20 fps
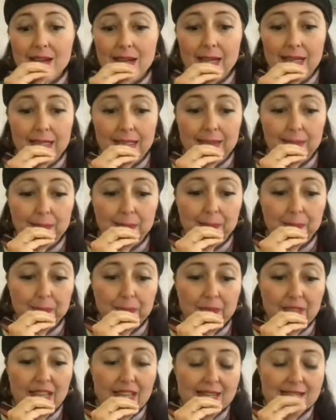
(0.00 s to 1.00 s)

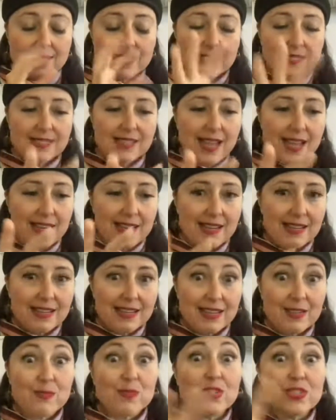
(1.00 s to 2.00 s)
Um, it is set,
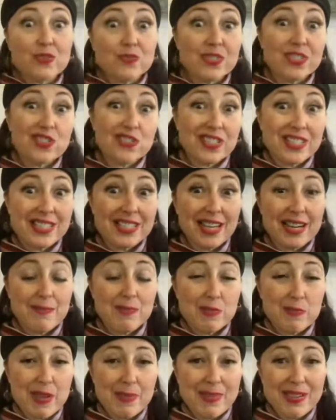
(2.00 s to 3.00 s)
it was originally set
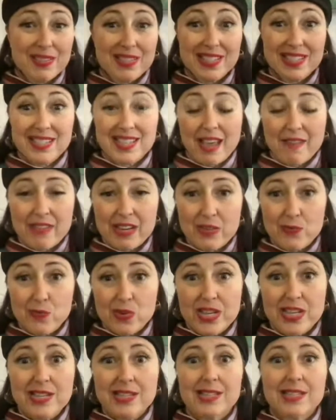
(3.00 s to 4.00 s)
up to be about seven
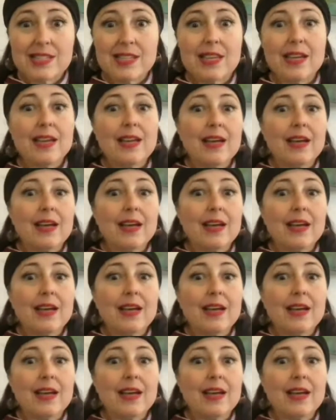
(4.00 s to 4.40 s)
weeks.